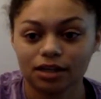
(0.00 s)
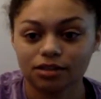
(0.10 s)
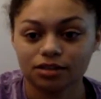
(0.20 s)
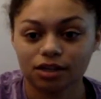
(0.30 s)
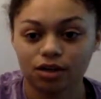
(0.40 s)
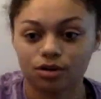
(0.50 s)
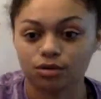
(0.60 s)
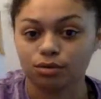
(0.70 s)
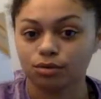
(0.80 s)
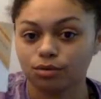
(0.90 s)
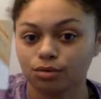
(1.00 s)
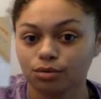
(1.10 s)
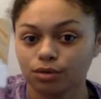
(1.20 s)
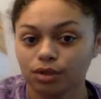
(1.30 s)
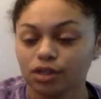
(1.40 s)

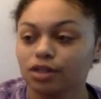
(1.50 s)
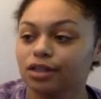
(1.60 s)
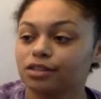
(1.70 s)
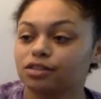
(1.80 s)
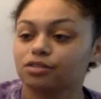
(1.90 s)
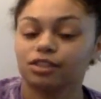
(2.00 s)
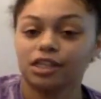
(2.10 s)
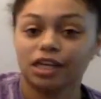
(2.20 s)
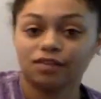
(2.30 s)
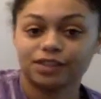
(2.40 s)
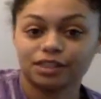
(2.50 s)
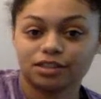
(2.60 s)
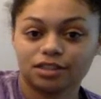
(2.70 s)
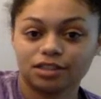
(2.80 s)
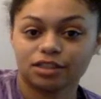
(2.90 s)
So it's three
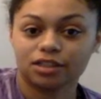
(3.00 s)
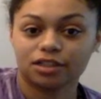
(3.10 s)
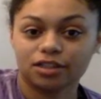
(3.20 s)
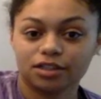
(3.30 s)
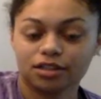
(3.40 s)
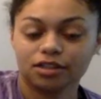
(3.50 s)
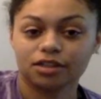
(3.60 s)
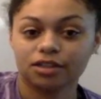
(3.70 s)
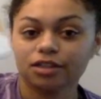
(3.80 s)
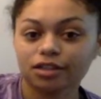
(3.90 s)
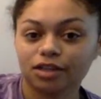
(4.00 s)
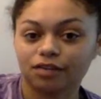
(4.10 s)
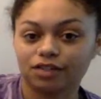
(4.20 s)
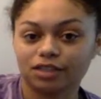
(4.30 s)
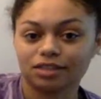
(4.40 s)
canvases in here
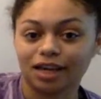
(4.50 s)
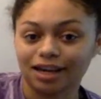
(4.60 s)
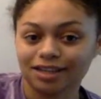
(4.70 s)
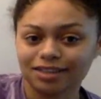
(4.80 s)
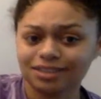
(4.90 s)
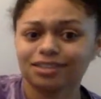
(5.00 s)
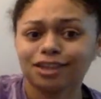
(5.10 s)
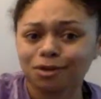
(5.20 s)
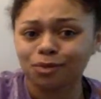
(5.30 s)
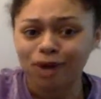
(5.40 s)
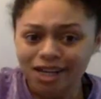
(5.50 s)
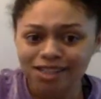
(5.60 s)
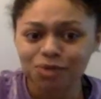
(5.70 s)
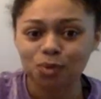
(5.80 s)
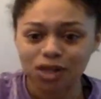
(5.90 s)
of this size. Like what?
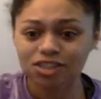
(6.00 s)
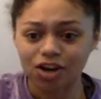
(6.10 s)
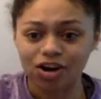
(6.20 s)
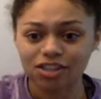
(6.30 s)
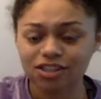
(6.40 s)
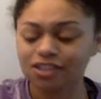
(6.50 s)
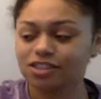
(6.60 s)
$1,